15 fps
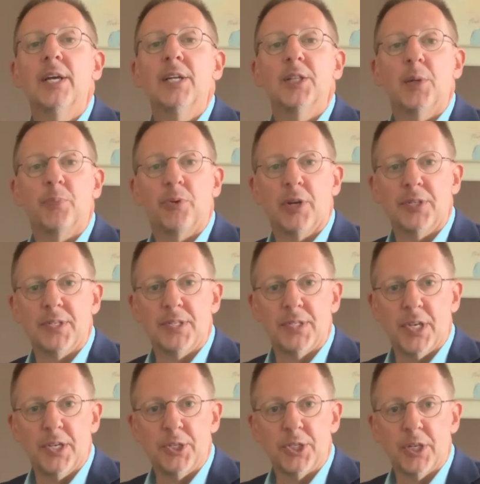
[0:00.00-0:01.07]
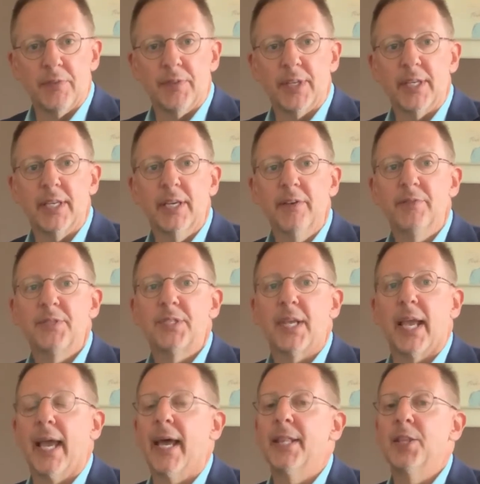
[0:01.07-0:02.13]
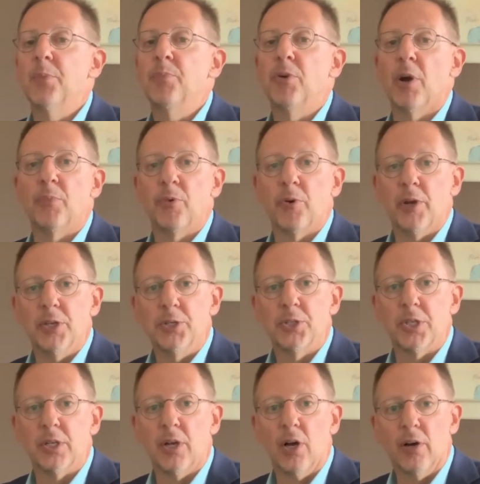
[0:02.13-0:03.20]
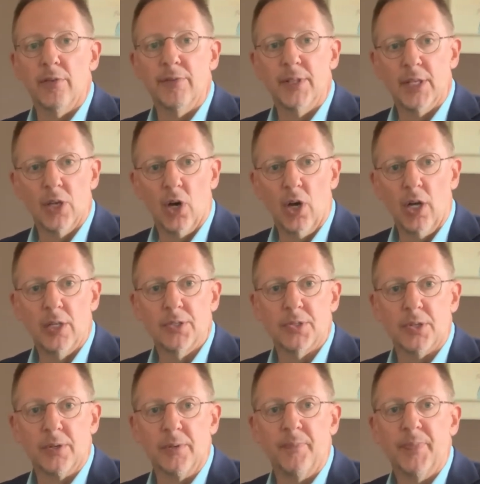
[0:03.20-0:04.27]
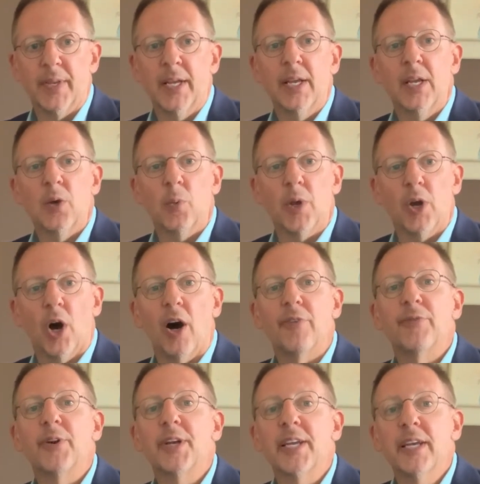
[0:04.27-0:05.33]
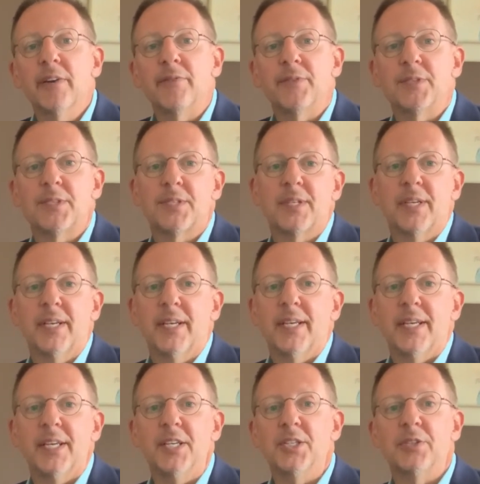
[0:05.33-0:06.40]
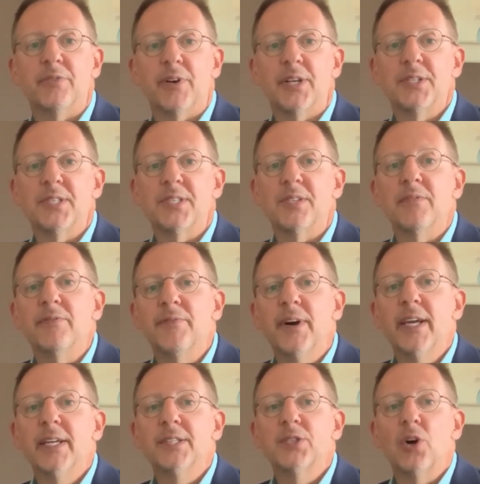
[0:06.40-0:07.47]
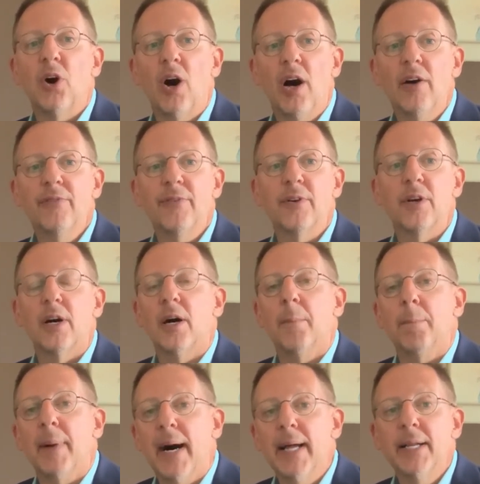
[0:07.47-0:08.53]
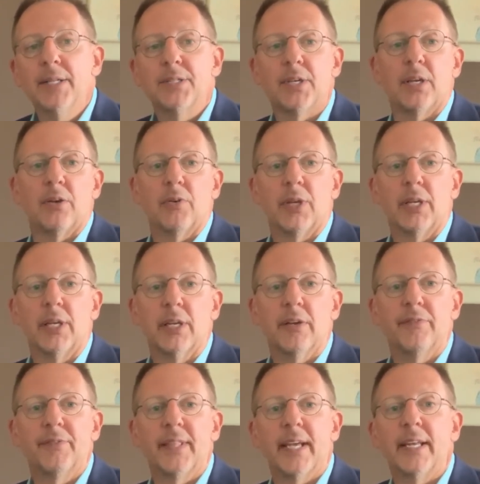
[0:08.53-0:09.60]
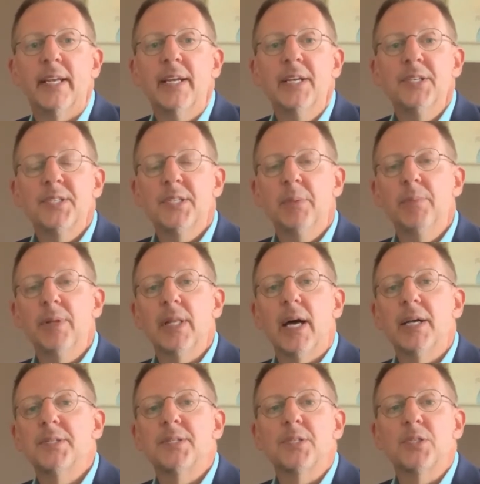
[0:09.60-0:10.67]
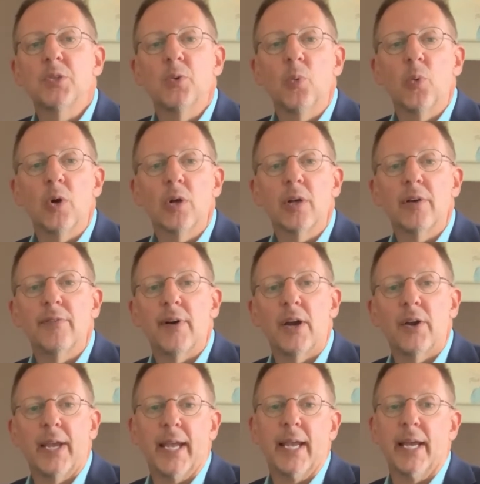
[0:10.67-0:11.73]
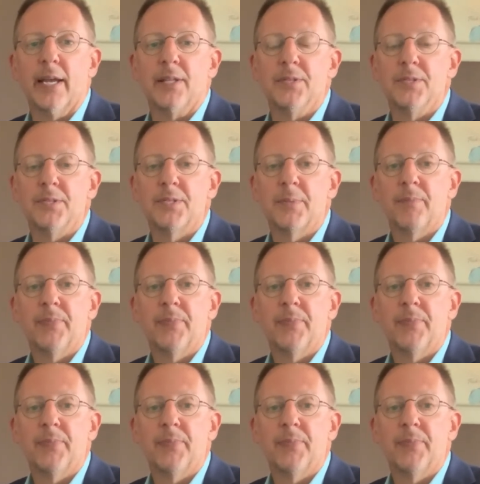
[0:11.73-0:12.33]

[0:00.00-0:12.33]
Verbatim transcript: the presentation of the gifts, and the preparation of the altar. We offer gifts. Each of us is invited to offer a monetary gift that symbolizes the work of our hands.